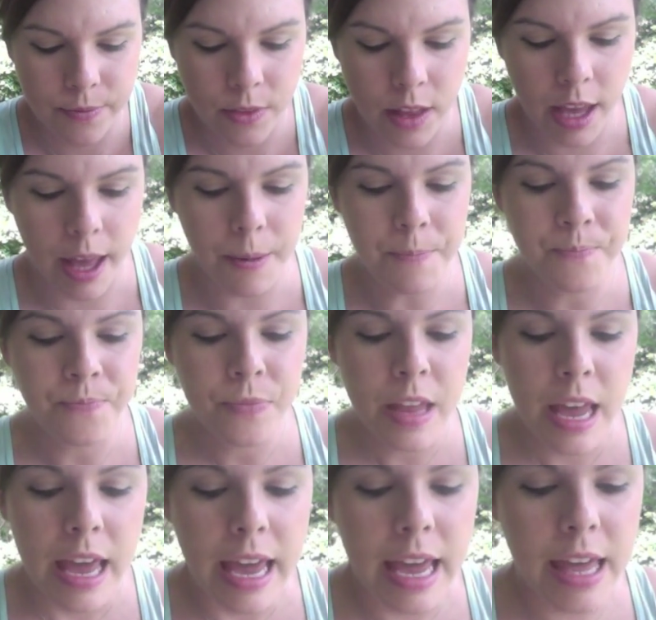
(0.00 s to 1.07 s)
Okay,
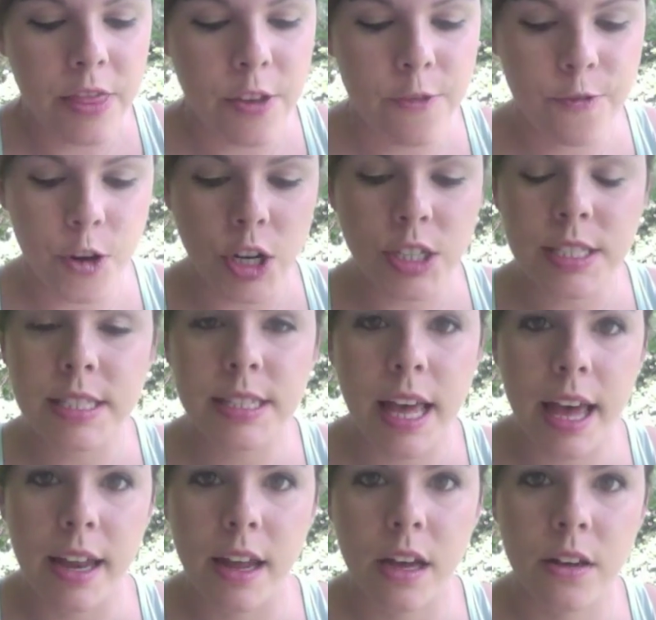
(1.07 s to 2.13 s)
and the first
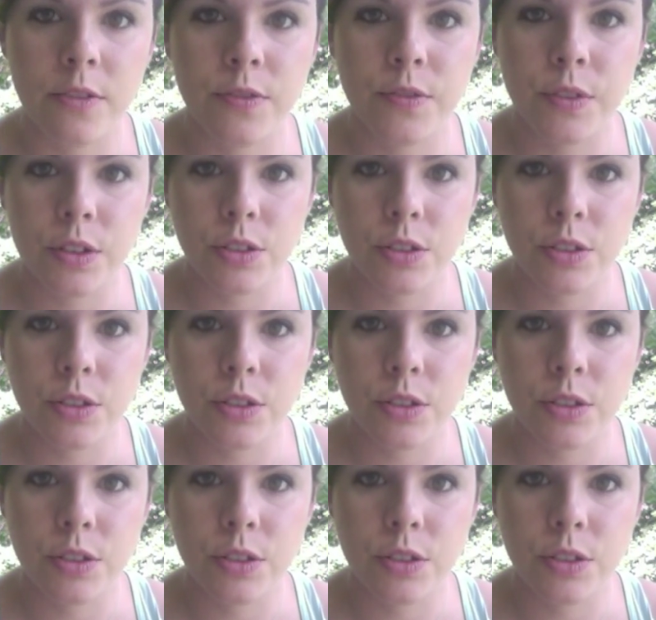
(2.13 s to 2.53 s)
set of